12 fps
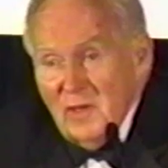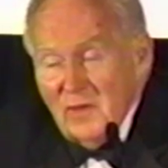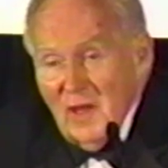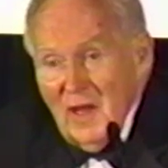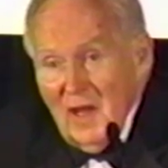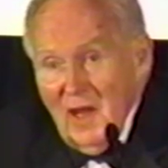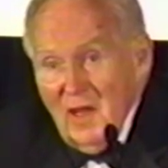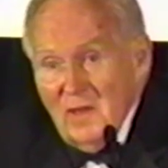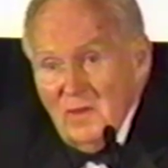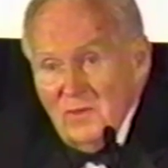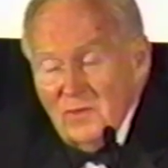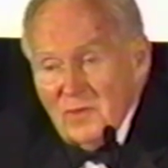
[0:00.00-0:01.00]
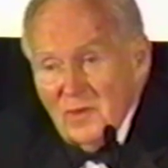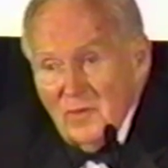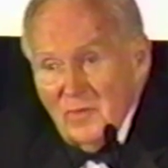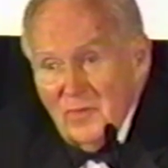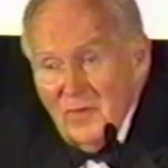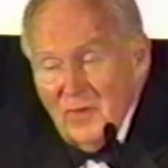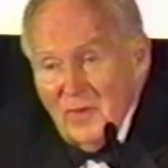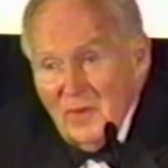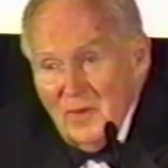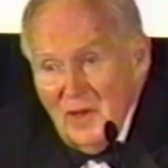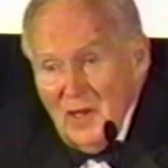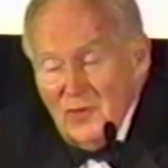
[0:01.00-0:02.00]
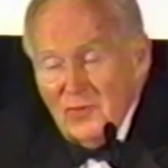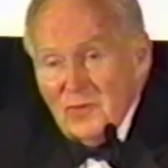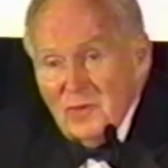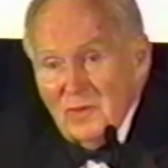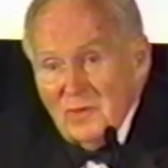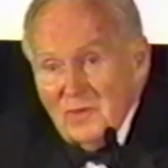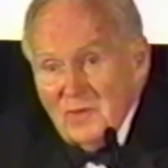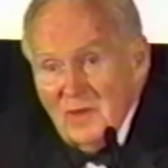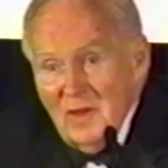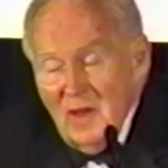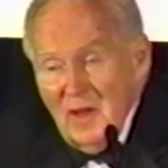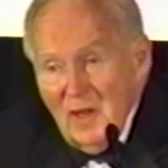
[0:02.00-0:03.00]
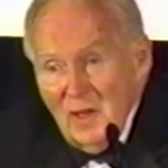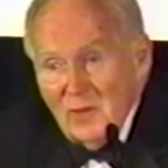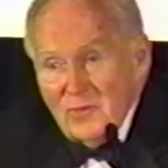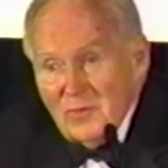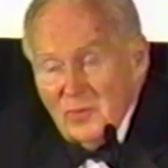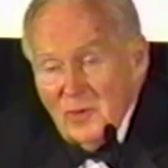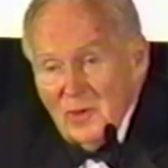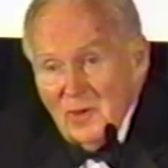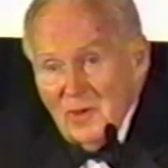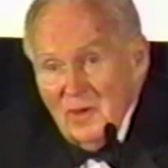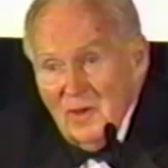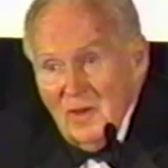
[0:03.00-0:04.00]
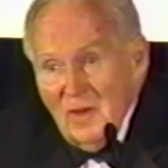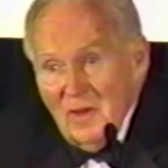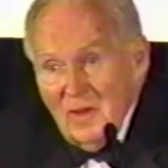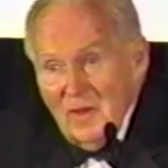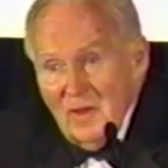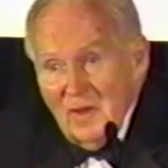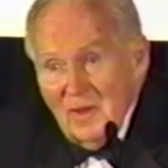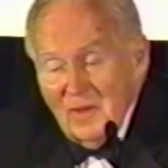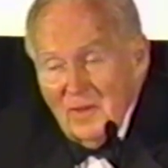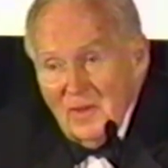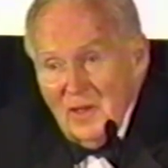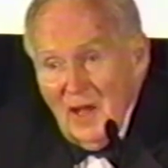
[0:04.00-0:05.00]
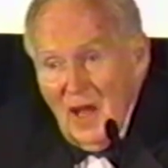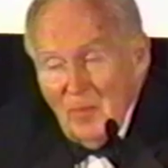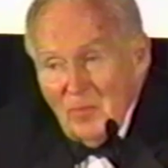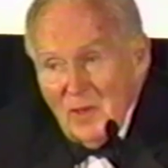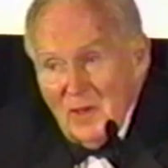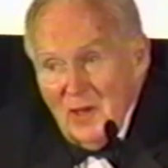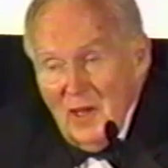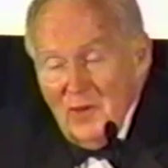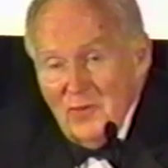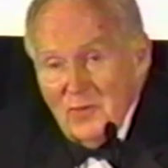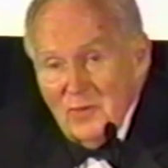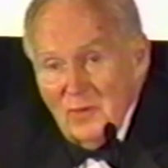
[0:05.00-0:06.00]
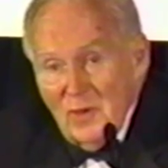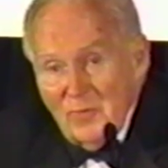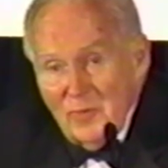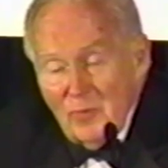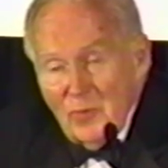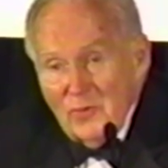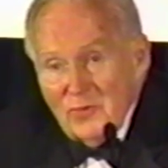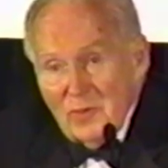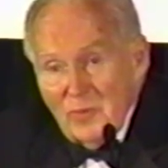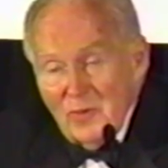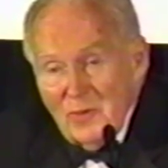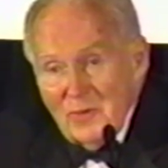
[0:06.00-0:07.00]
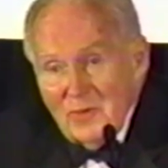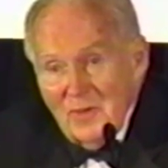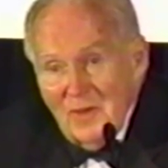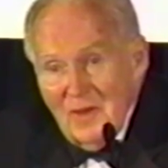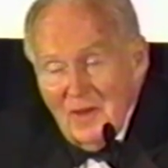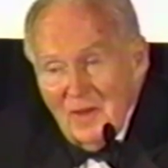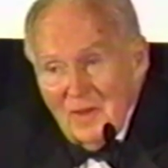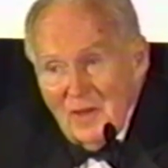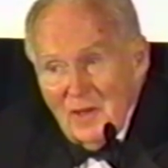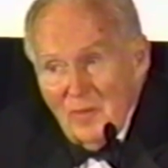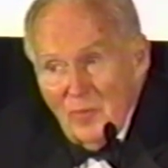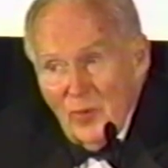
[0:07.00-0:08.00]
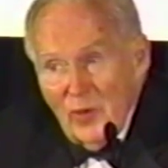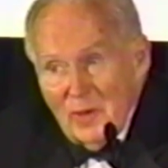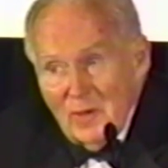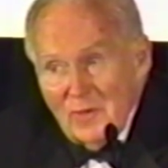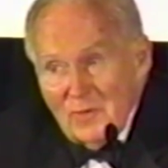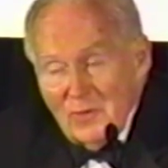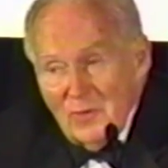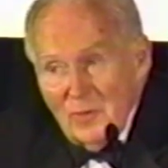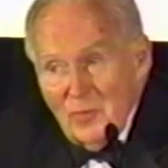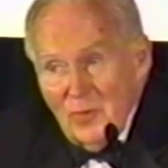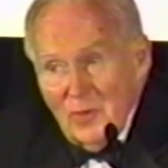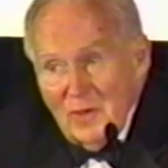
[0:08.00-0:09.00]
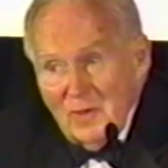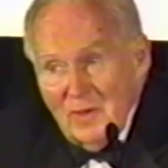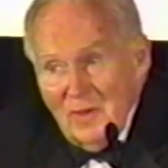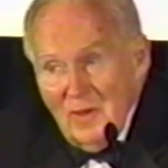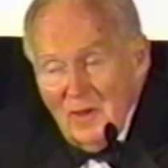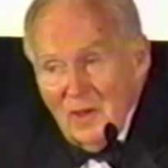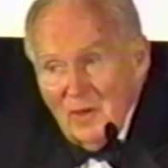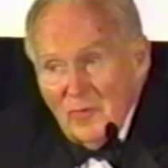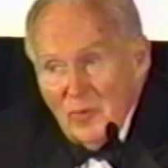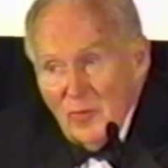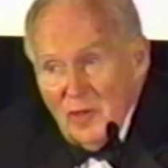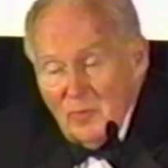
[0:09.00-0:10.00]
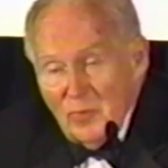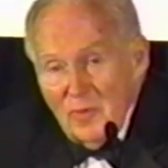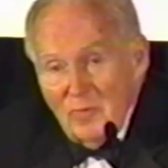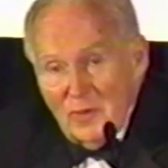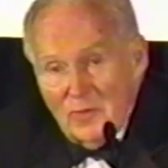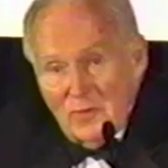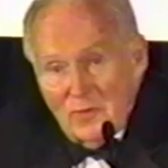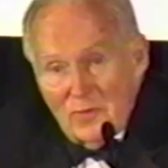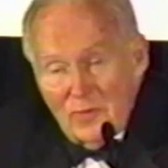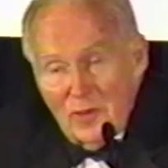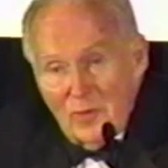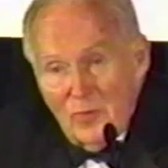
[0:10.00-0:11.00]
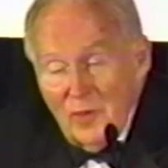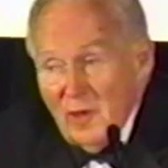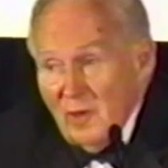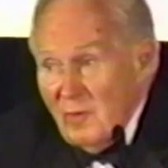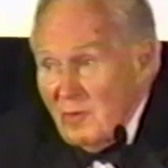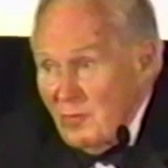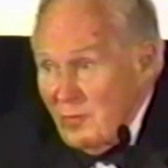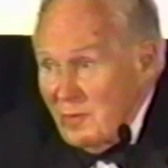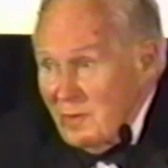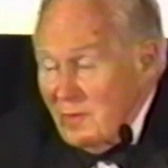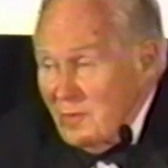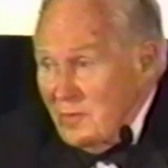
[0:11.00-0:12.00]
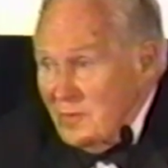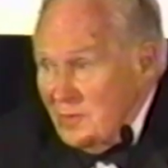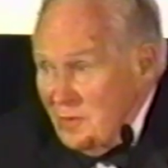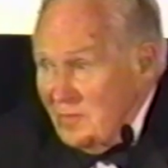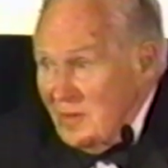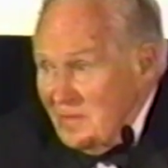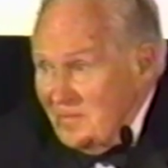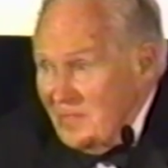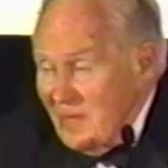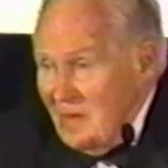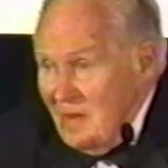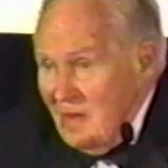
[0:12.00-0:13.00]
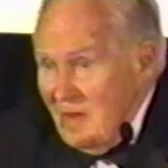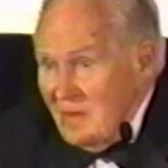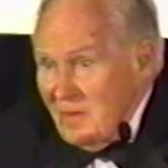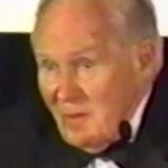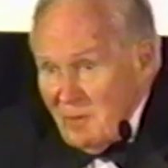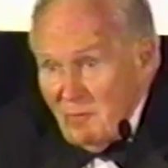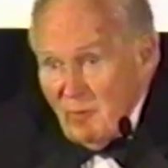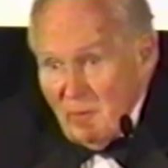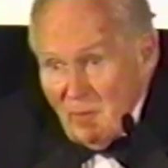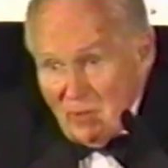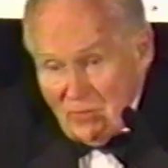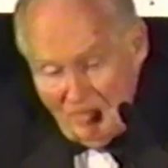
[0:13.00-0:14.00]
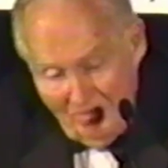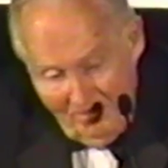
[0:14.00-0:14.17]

in the hands of nations elsewhere the application of the principles that have brought us to the point of the great privileges that we are accorded here this evening. Thank you very much.